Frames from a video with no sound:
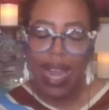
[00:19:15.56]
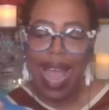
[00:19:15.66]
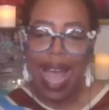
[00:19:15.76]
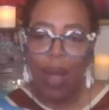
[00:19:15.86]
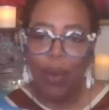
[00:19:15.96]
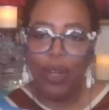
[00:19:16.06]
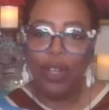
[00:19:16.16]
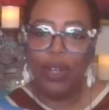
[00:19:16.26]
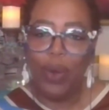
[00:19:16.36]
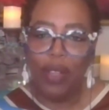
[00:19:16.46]
And
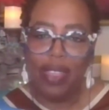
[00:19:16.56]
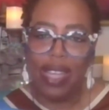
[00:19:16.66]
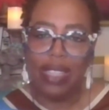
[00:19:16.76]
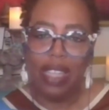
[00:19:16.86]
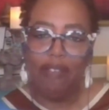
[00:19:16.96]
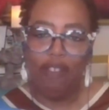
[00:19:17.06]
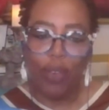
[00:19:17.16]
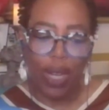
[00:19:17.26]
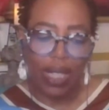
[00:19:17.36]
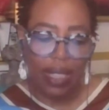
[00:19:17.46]
our authentic
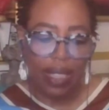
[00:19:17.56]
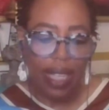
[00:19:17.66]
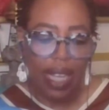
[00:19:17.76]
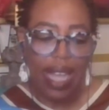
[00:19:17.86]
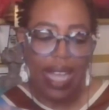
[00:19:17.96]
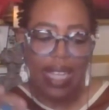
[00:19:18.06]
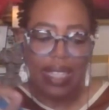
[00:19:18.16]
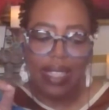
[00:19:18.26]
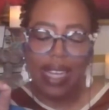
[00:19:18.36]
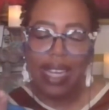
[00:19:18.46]
voice
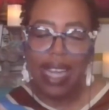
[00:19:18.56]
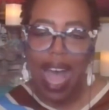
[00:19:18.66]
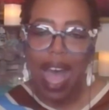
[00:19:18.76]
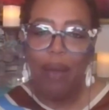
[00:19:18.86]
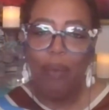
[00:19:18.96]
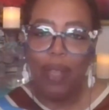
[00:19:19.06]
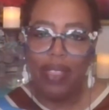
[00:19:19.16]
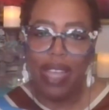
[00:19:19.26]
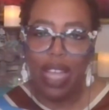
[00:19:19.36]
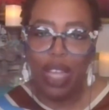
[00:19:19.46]
is the God
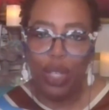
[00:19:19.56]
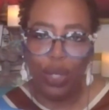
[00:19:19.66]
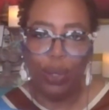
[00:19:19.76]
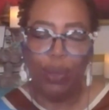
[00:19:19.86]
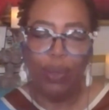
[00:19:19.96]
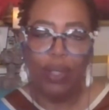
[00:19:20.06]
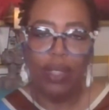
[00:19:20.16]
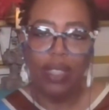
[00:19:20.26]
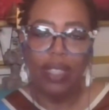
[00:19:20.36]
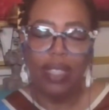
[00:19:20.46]
within you
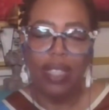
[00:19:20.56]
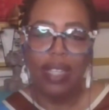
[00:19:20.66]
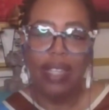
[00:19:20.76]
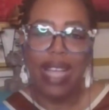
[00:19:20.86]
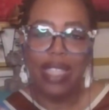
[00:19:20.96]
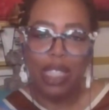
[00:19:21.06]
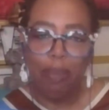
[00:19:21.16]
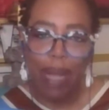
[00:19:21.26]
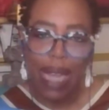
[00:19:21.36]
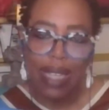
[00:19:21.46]
that
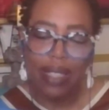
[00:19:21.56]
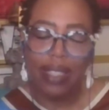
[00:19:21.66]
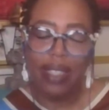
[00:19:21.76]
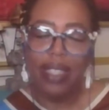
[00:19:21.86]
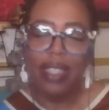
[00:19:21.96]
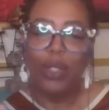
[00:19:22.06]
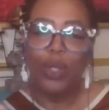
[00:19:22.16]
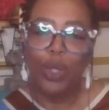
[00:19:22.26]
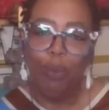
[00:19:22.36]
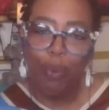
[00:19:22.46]
speaks
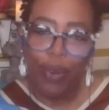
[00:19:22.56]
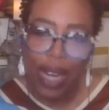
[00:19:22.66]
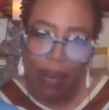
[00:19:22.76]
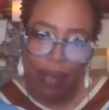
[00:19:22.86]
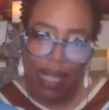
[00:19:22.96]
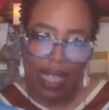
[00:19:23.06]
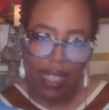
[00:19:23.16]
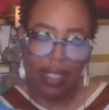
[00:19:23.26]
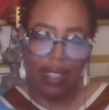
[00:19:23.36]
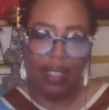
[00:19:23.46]

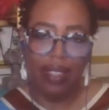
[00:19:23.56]
supremely.